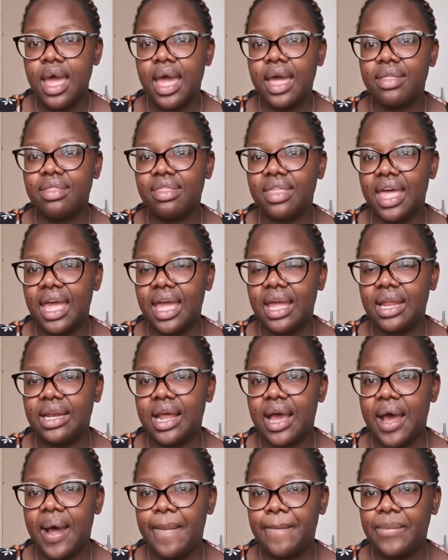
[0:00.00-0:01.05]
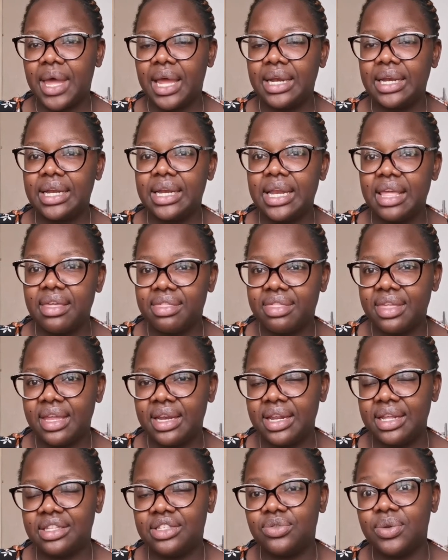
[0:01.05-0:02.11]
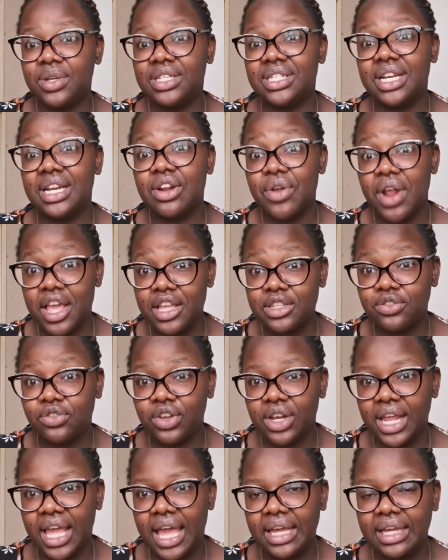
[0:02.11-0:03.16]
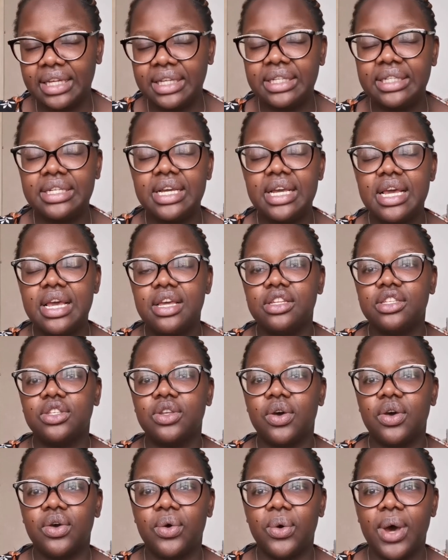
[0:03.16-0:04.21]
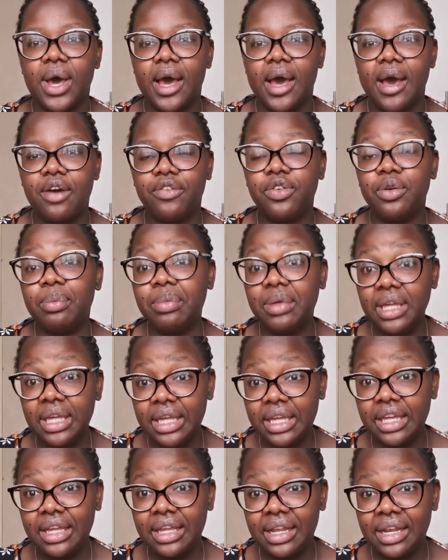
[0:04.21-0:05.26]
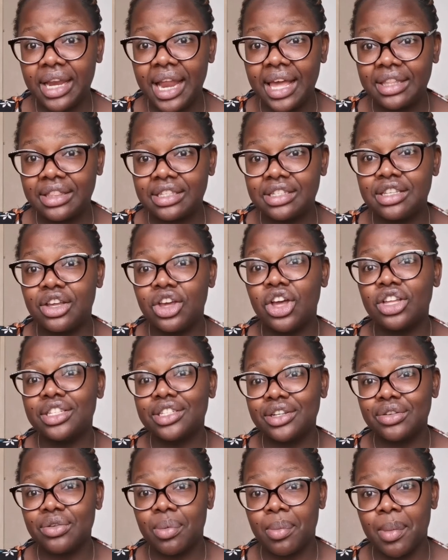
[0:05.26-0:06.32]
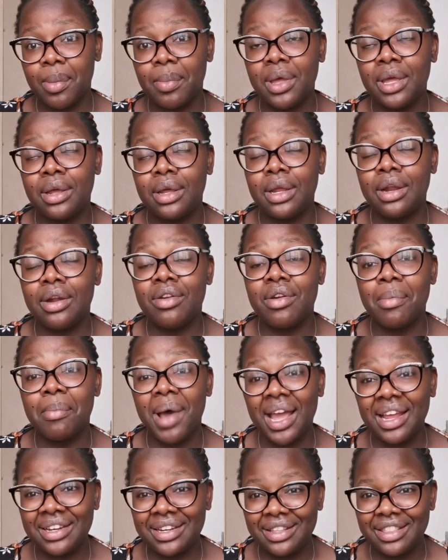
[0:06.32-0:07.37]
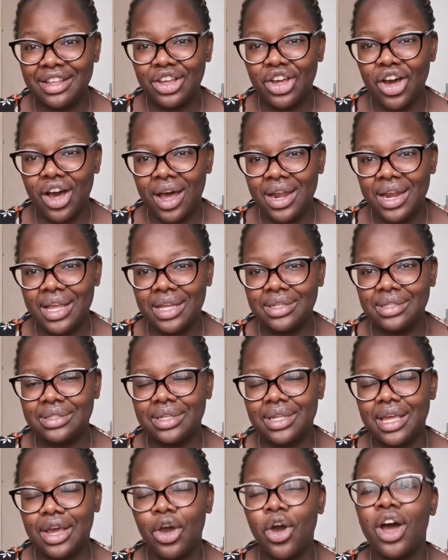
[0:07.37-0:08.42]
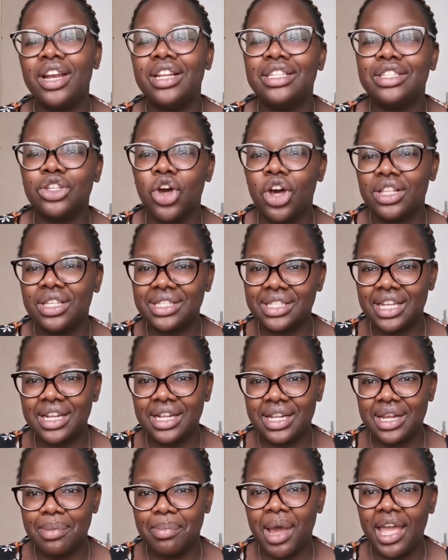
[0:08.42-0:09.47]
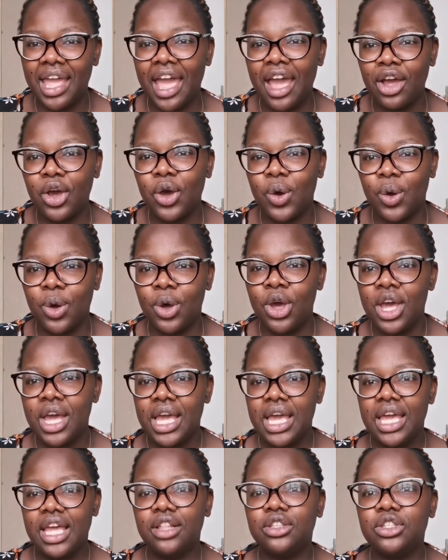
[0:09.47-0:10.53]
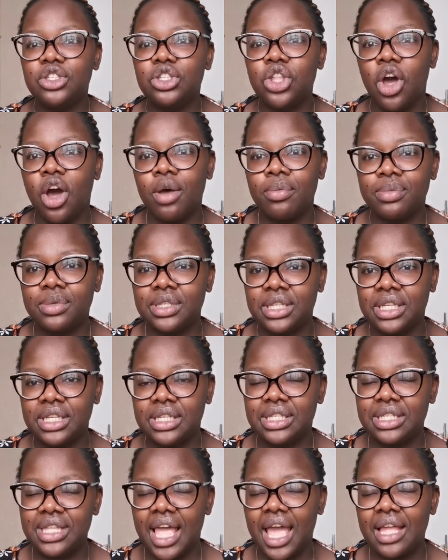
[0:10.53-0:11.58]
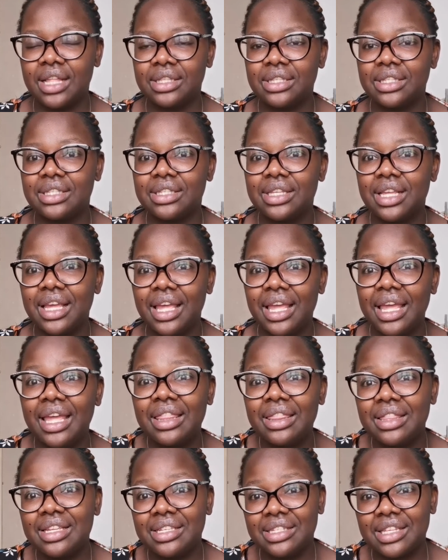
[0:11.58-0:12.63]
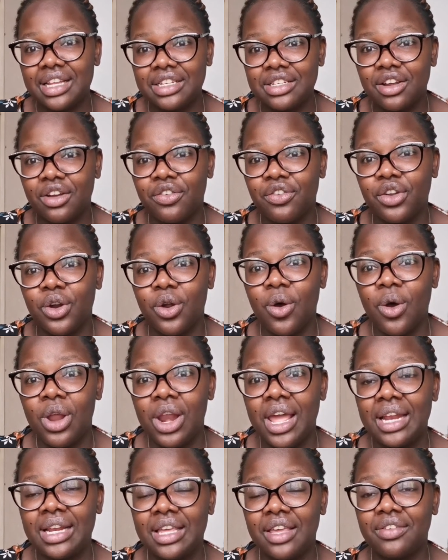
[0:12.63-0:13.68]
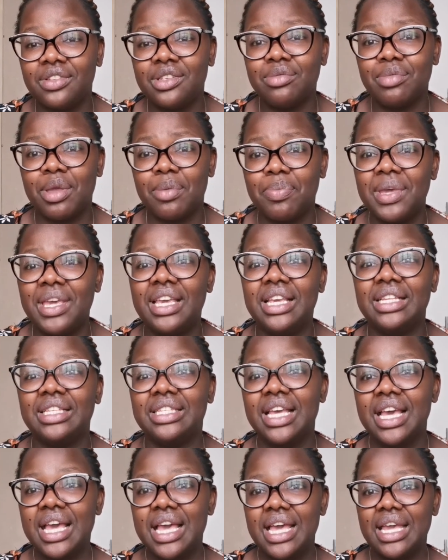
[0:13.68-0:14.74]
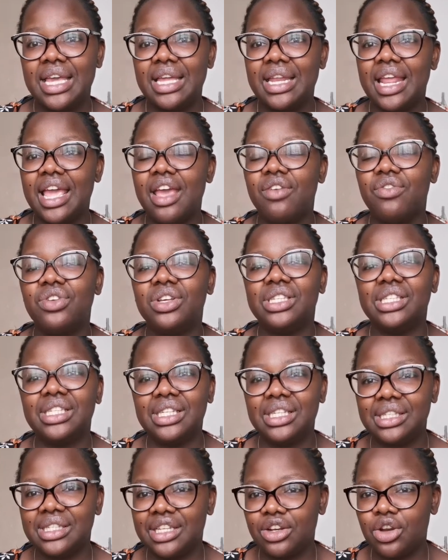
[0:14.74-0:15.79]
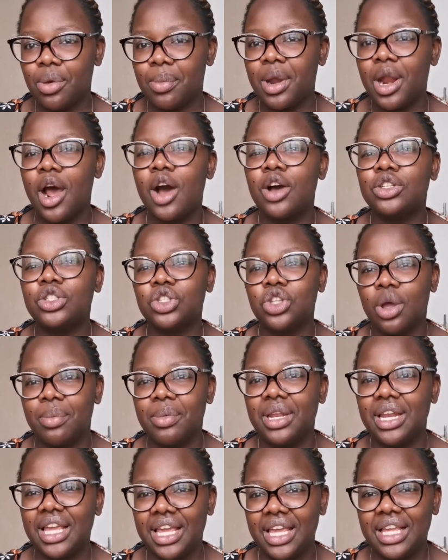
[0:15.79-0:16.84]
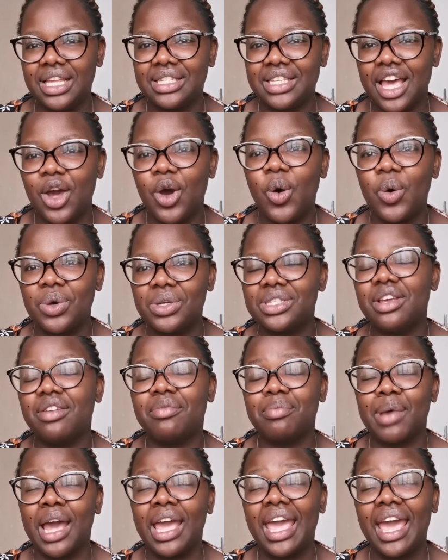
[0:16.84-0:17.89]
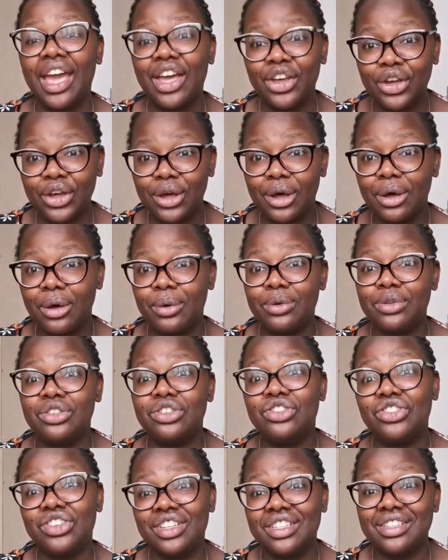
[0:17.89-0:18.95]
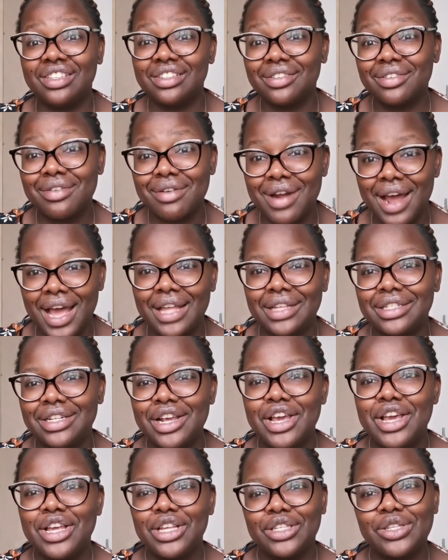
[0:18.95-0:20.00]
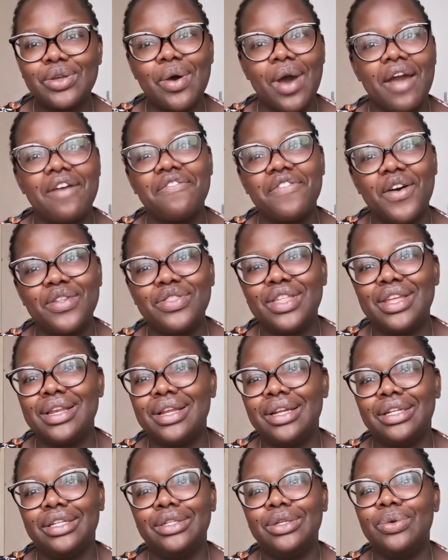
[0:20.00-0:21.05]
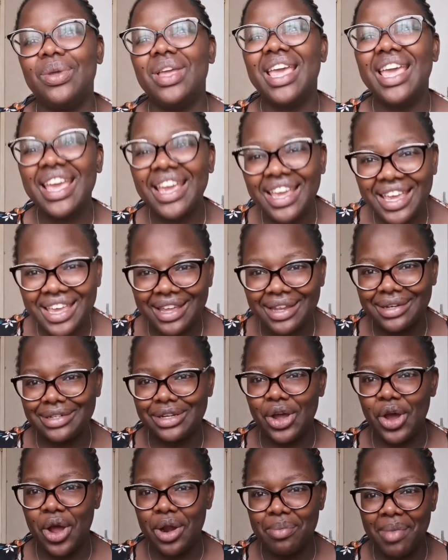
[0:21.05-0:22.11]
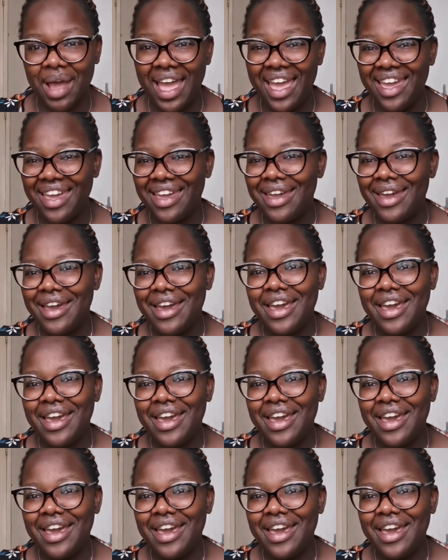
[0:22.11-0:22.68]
and then um, underneath it it's written gracefully anchored so uh, for me like this is a constant remember, reminder that god has god is constantly my anchor in storms he stands in the center of it all and gives me peace in every season no matter how stormy it is i always have my anchor who's jesus christ so i felt the need to ink it on my